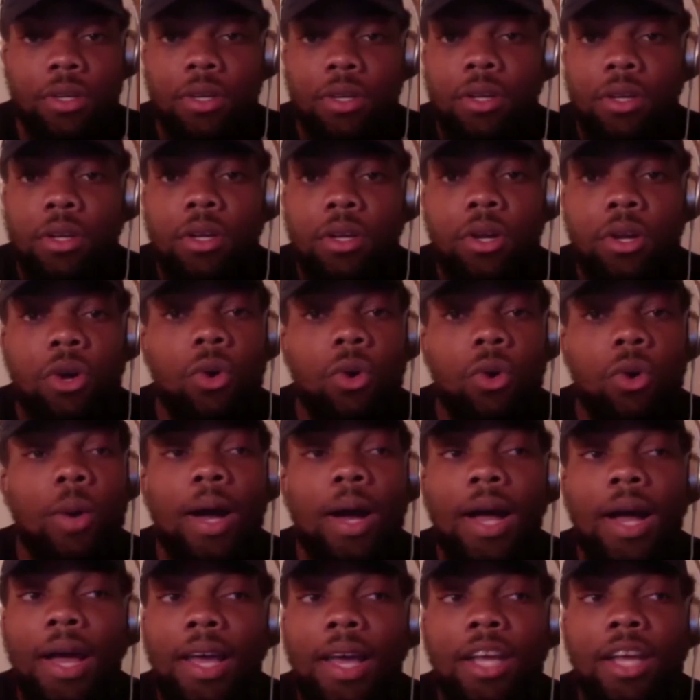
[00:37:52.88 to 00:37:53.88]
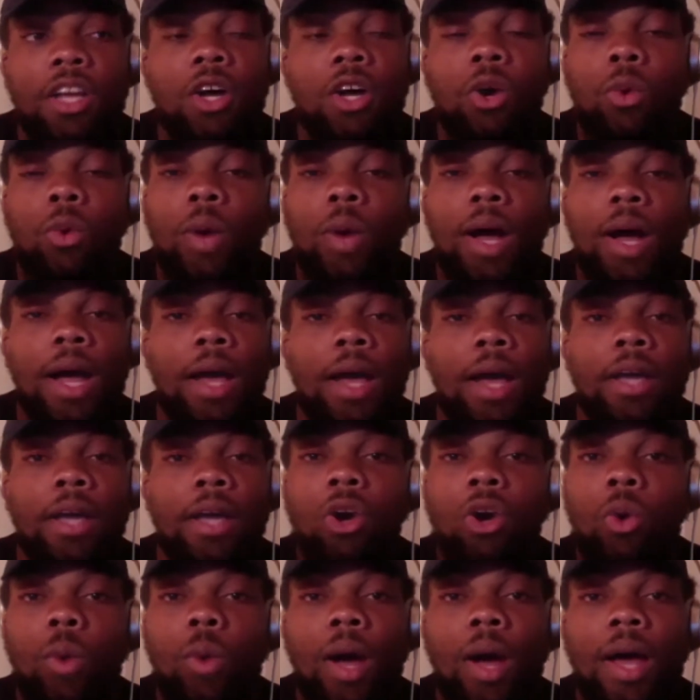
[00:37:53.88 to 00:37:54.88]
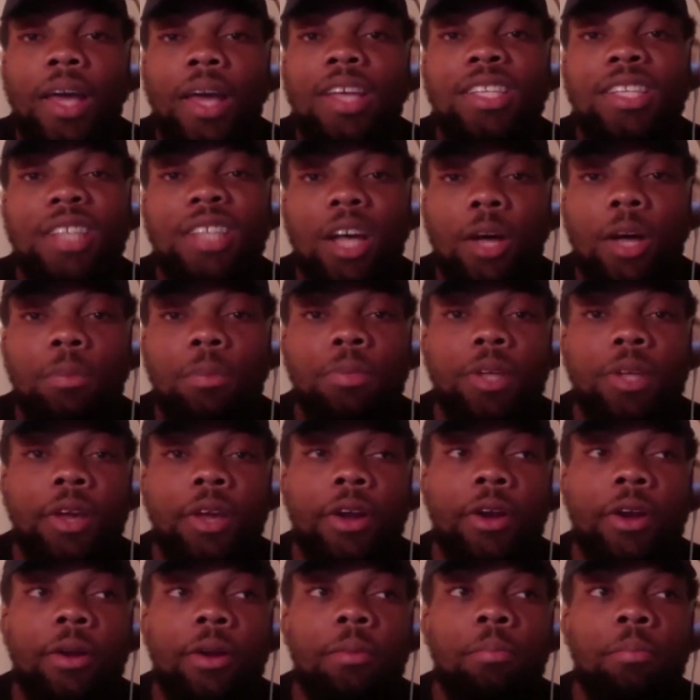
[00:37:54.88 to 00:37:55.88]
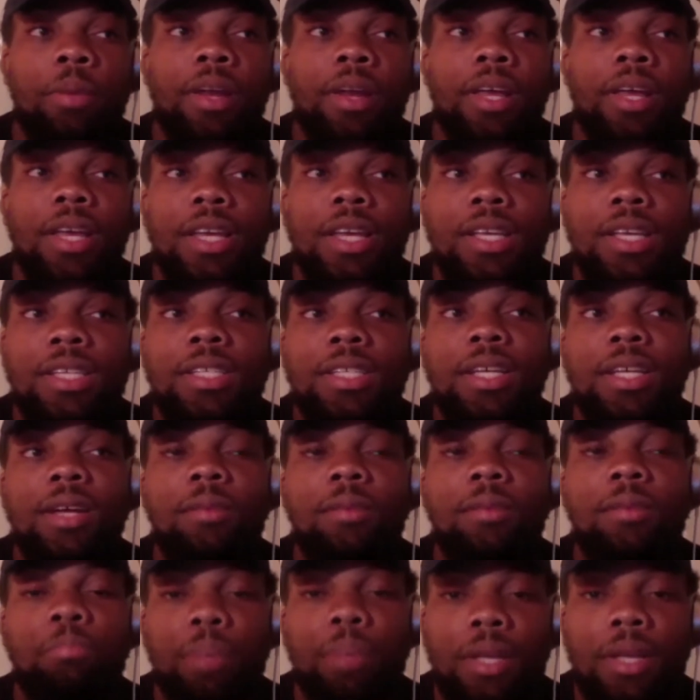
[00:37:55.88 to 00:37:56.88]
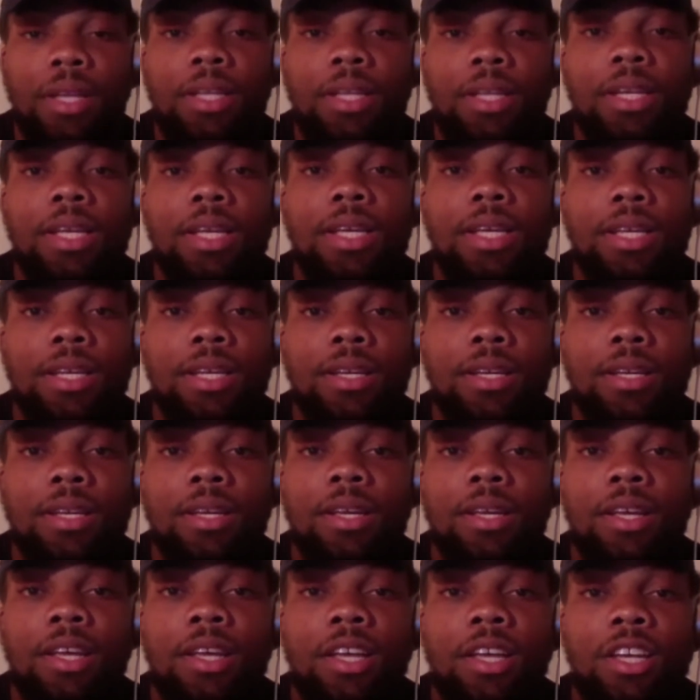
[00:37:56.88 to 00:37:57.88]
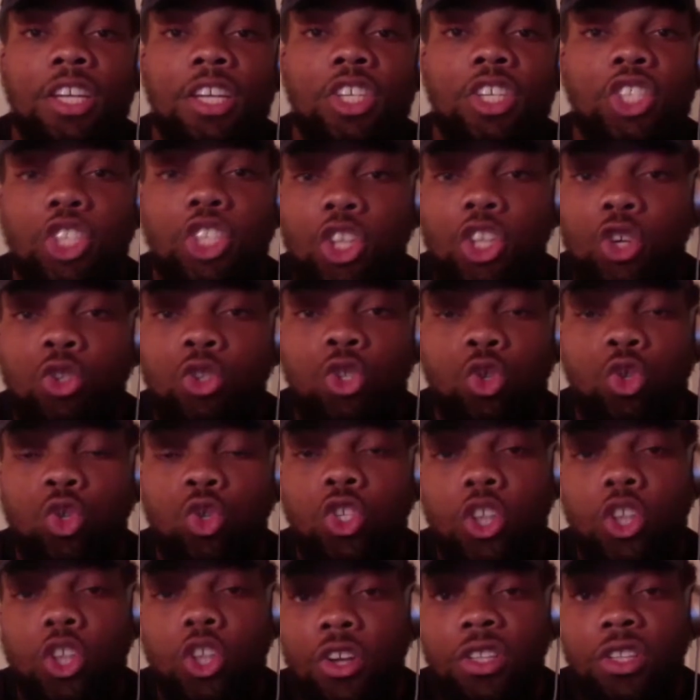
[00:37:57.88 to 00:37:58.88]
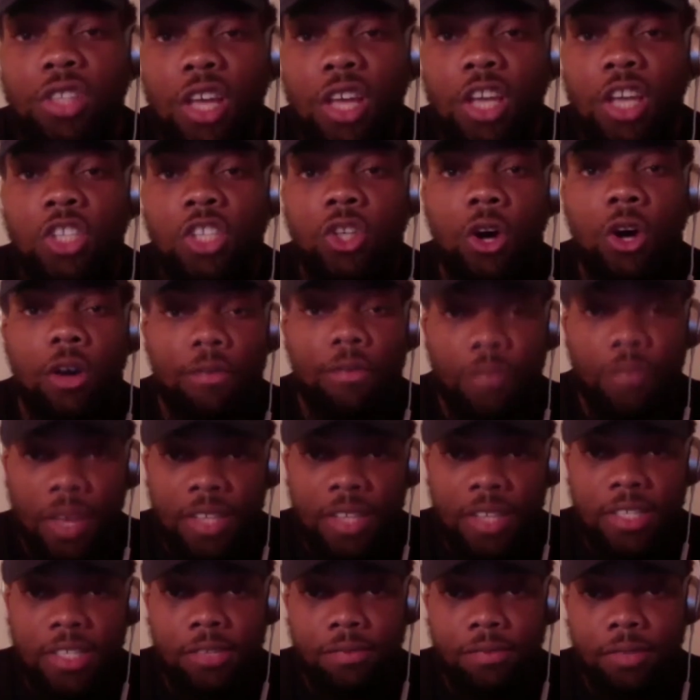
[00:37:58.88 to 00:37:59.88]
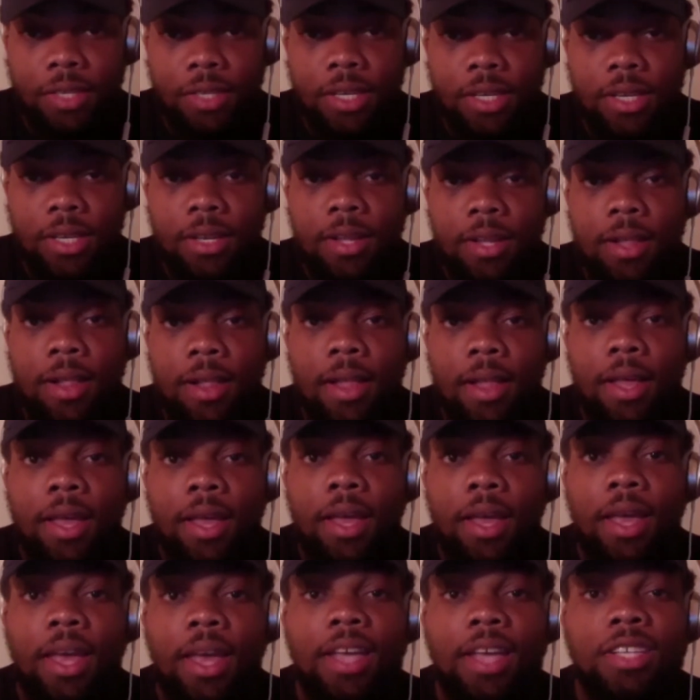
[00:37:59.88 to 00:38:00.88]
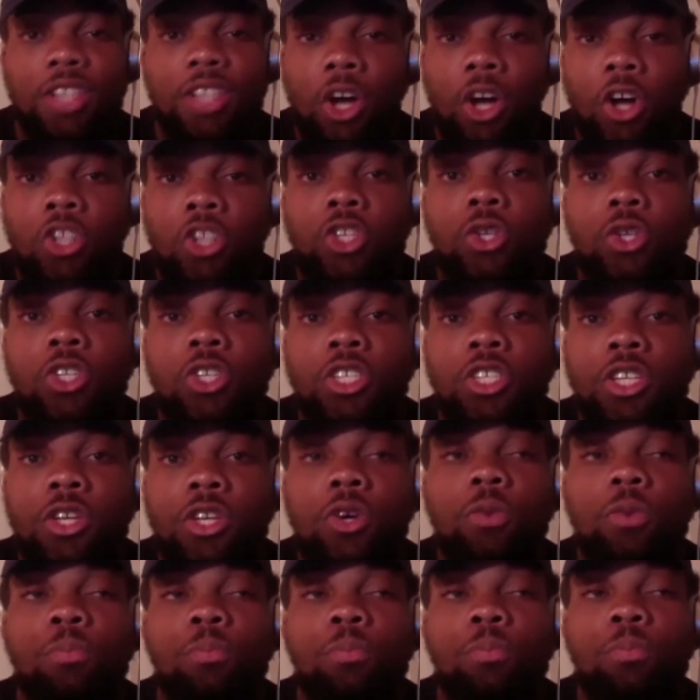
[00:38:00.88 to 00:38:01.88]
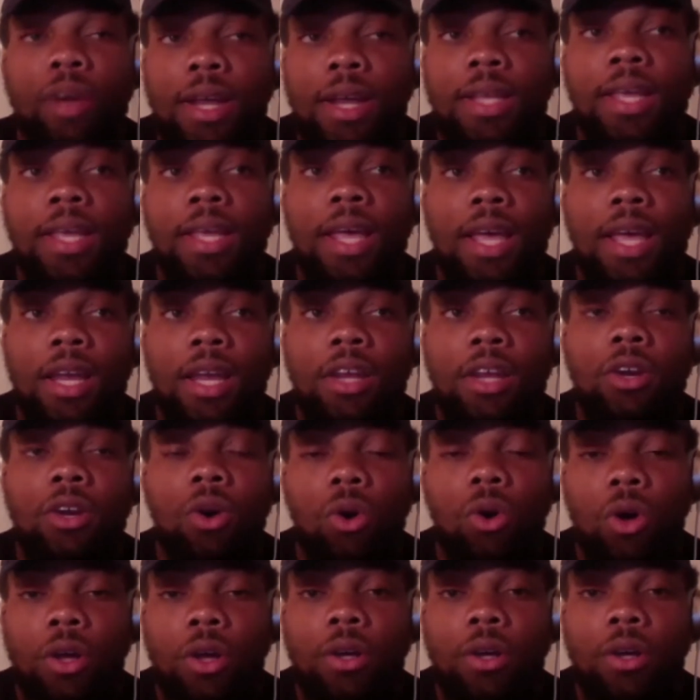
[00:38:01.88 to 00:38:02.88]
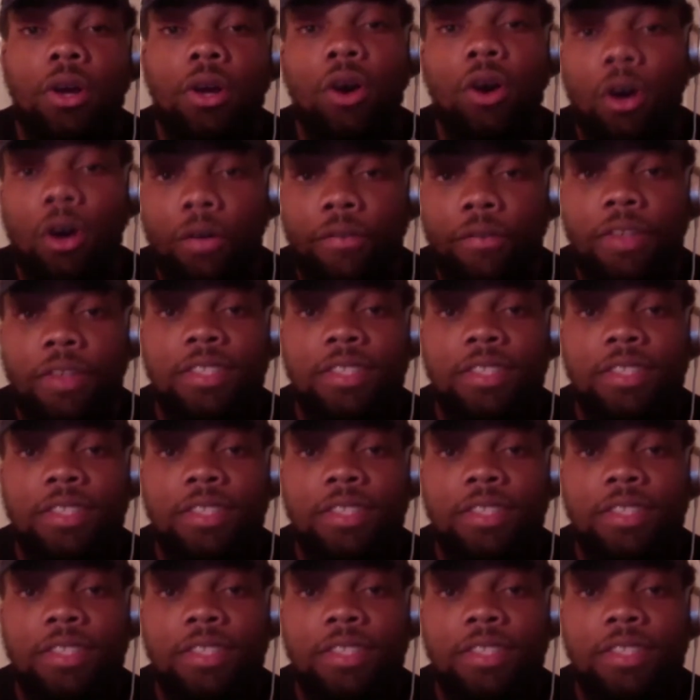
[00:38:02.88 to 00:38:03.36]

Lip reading: Kawhi is up there, but his ability to still do certain things offensively is also still predicated on an offensive